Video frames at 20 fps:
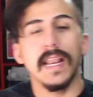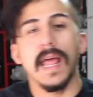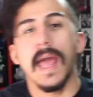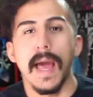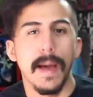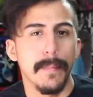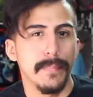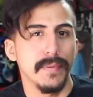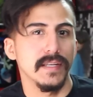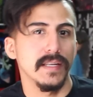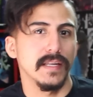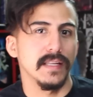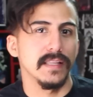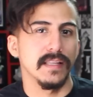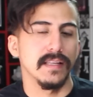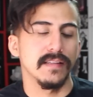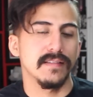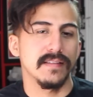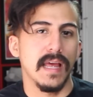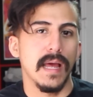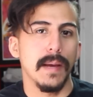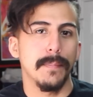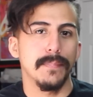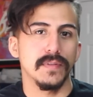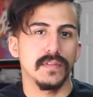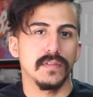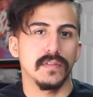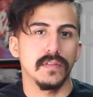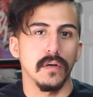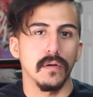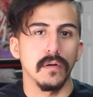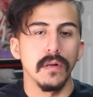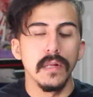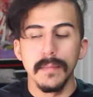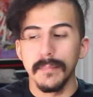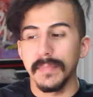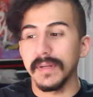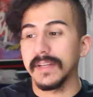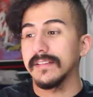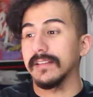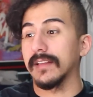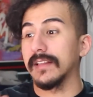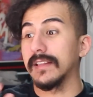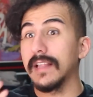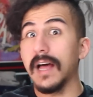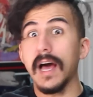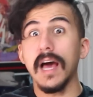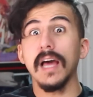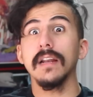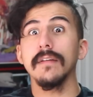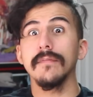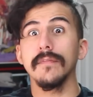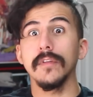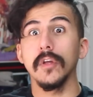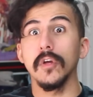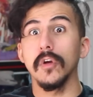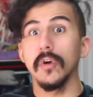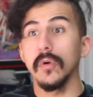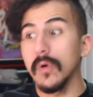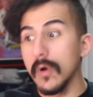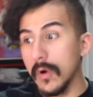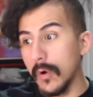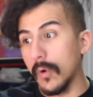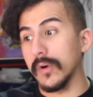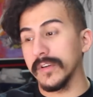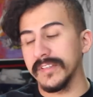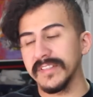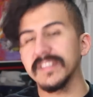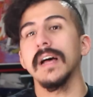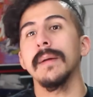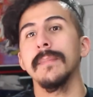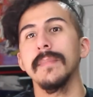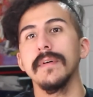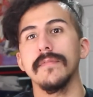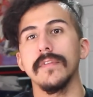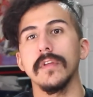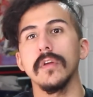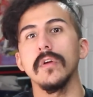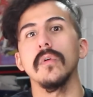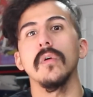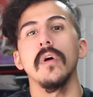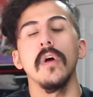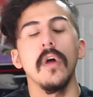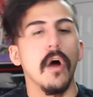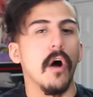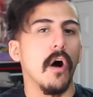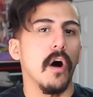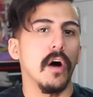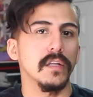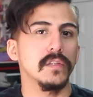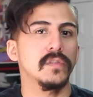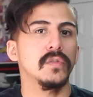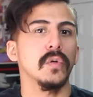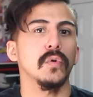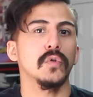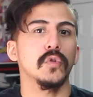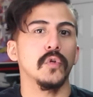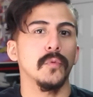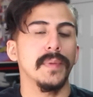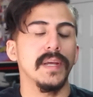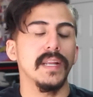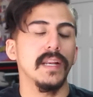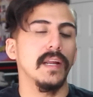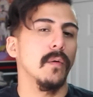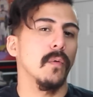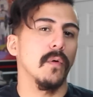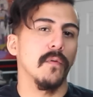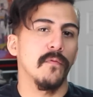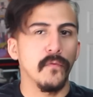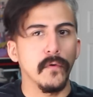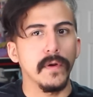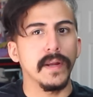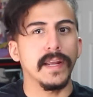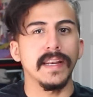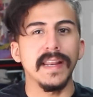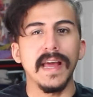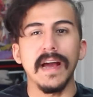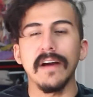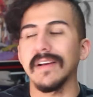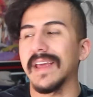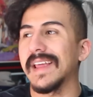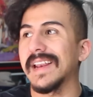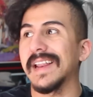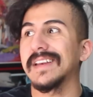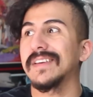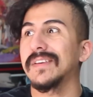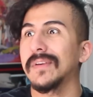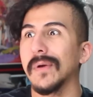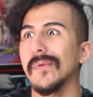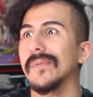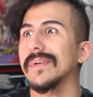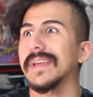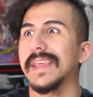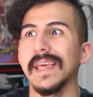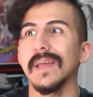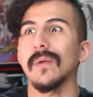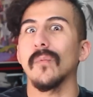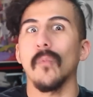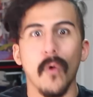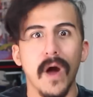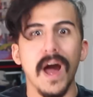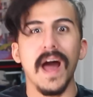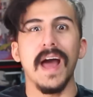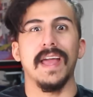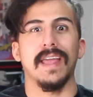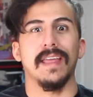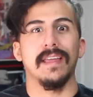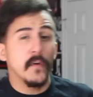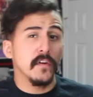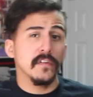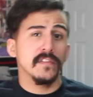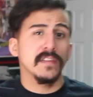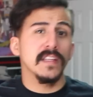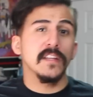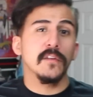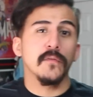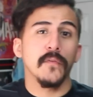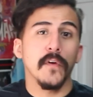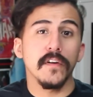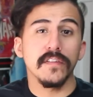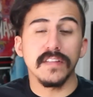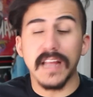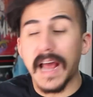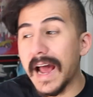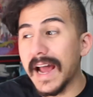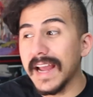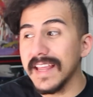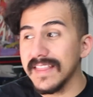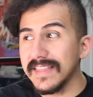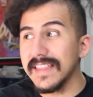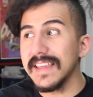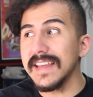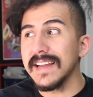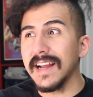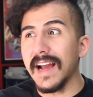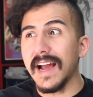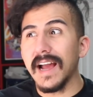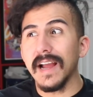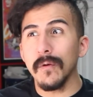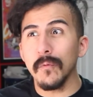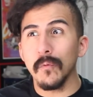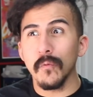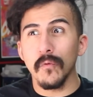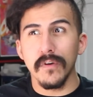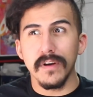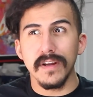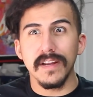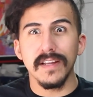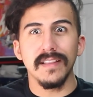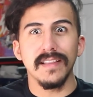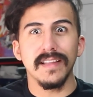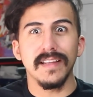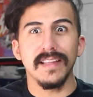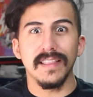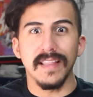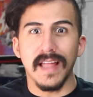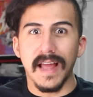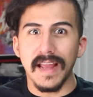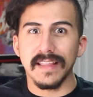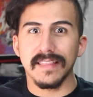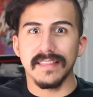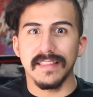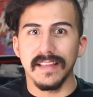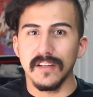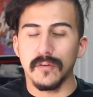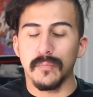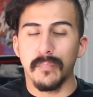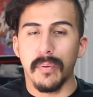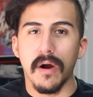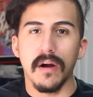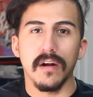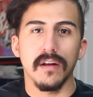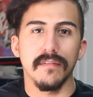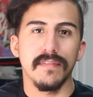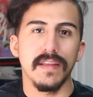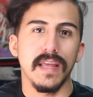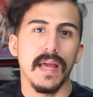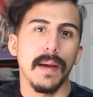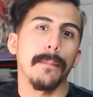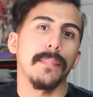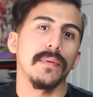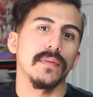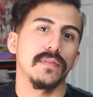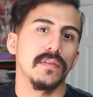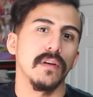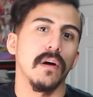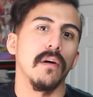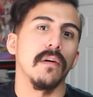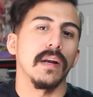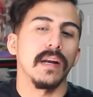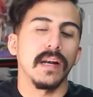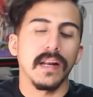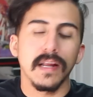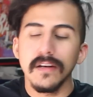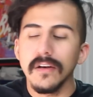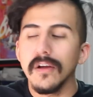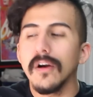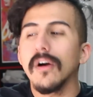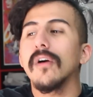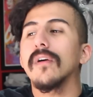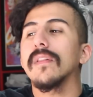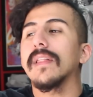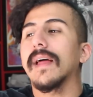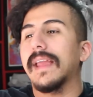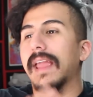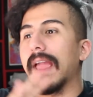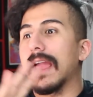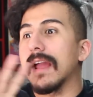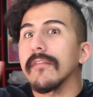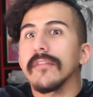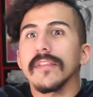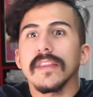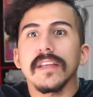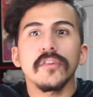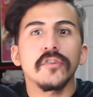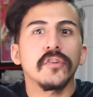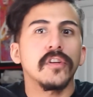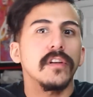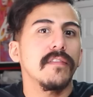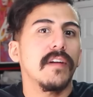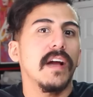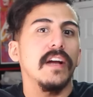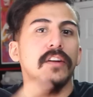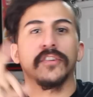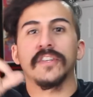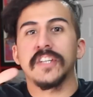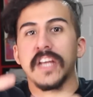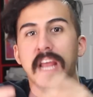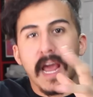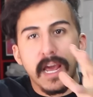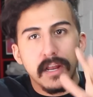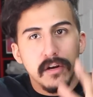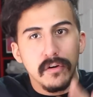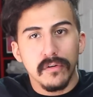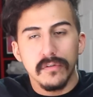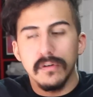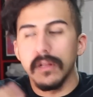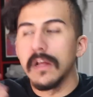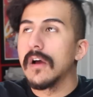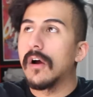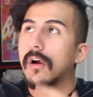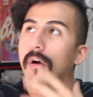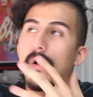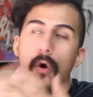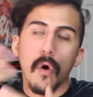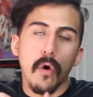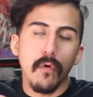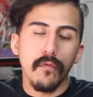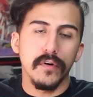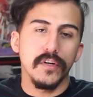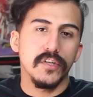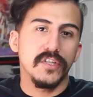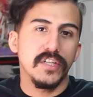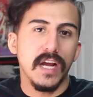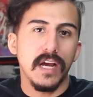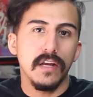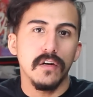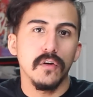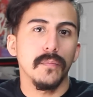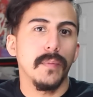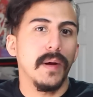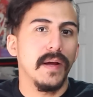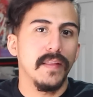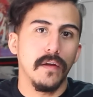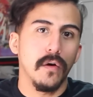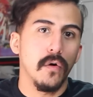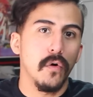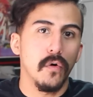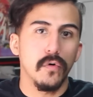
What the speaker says: that happened in this episode, because a lot of you, or some of you on social media, were freaking out, and I don't get why. First things first, I think I really like this part of the episode, and I know, like, everything should have got shadowed or overshadowed by the